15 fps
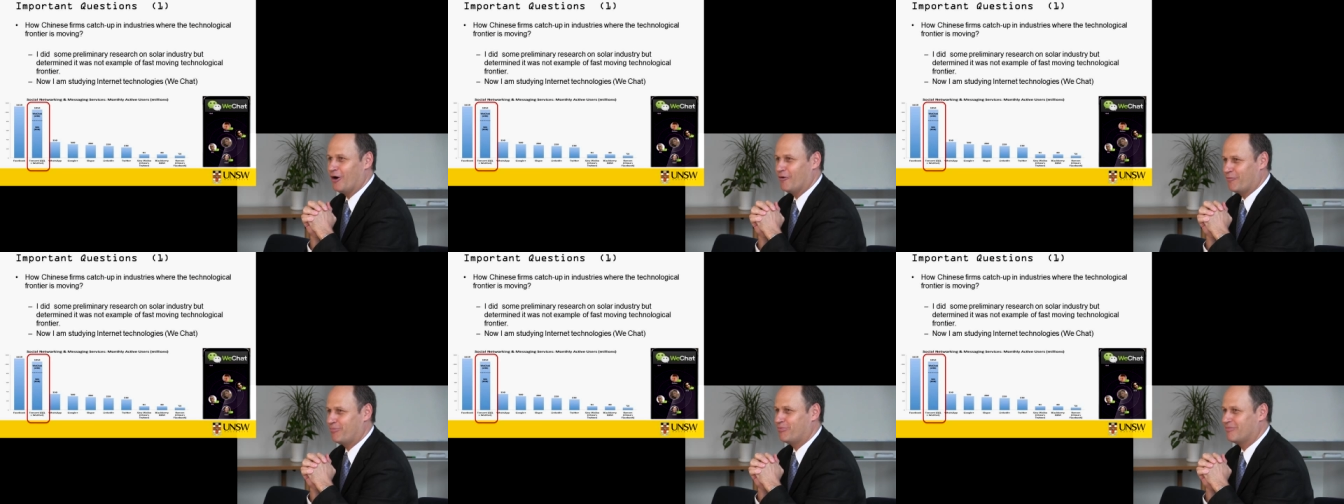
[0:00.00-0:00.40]

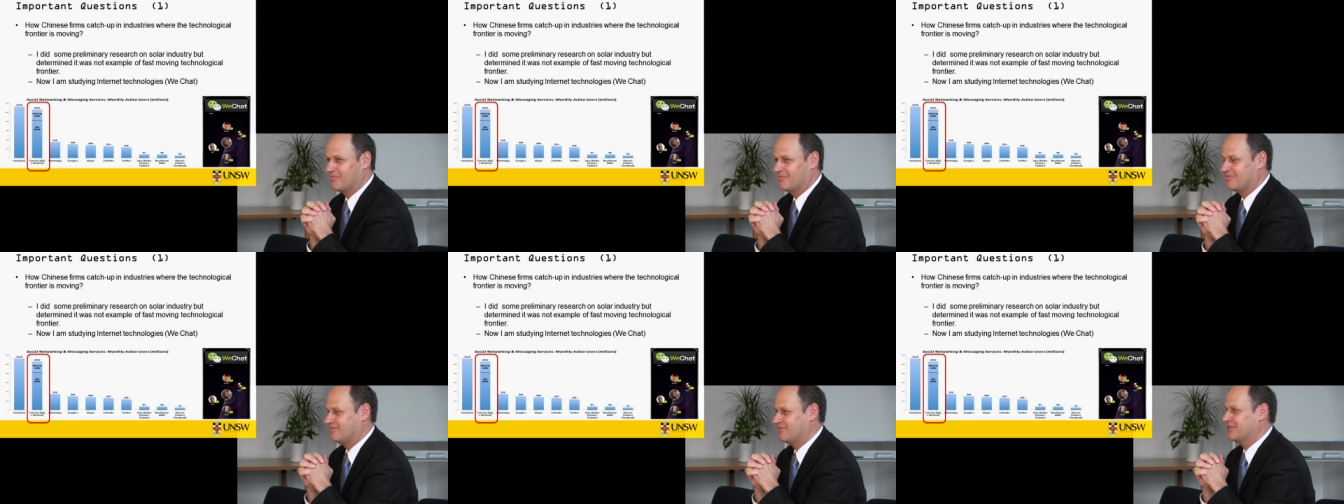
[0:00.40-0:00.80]
of
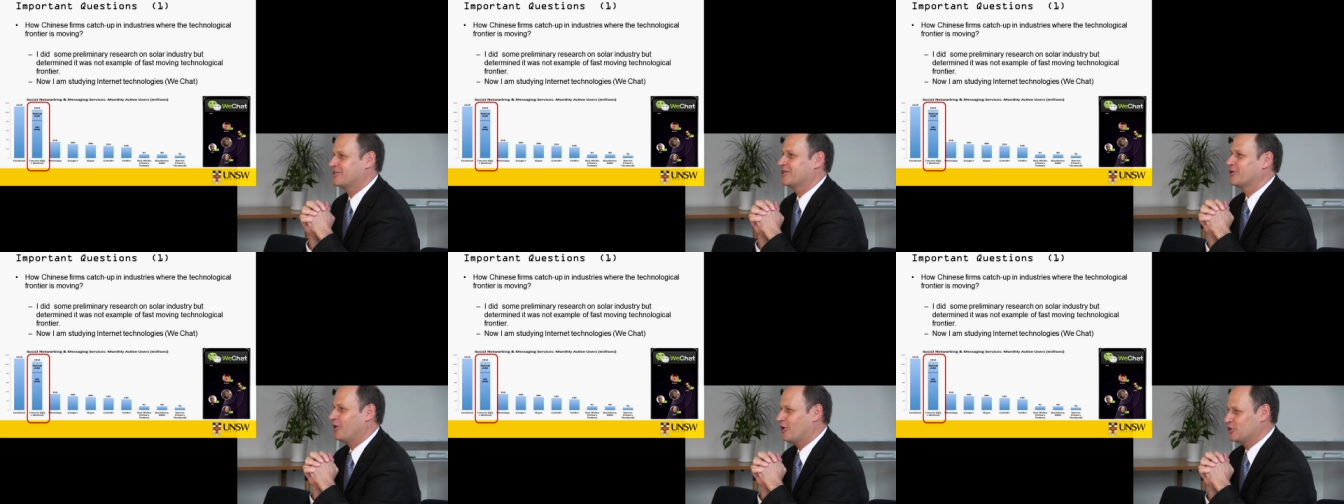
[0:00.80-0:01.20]
the
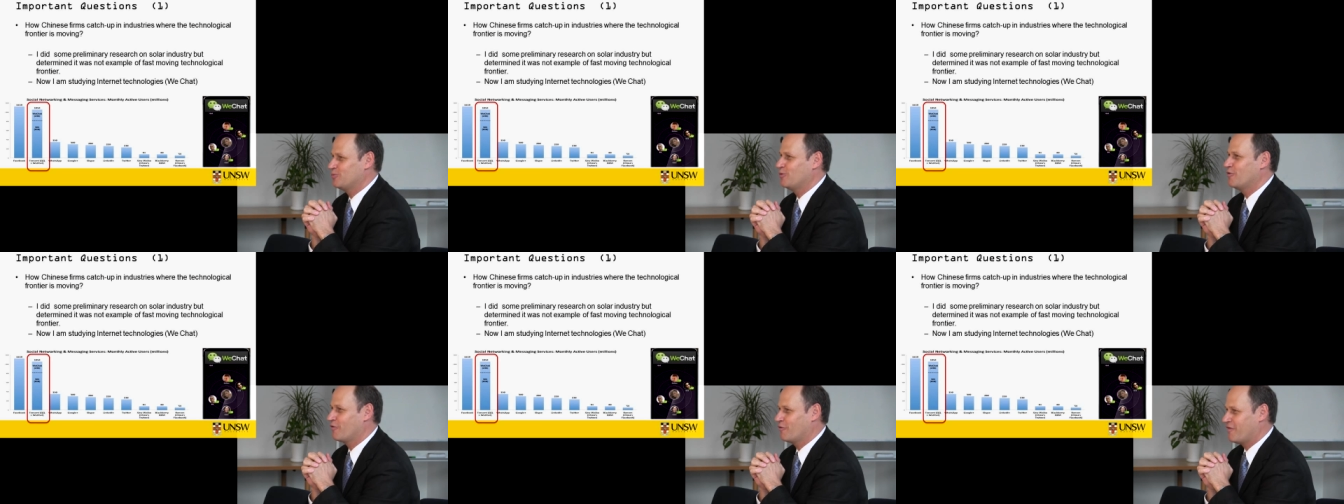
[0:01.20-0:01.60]
technology
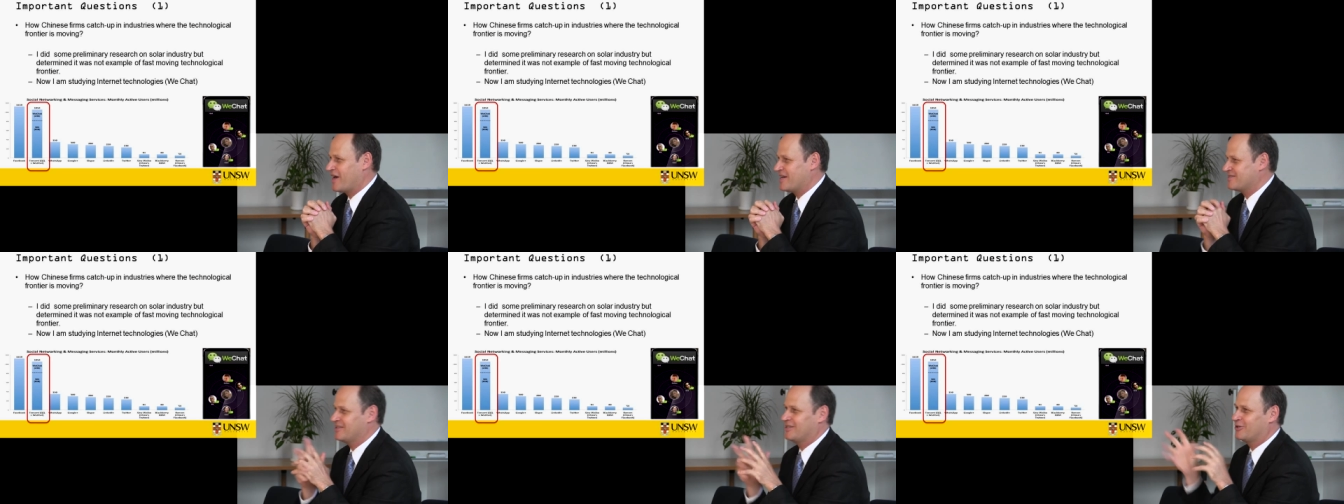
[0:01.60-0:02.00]
moving fast.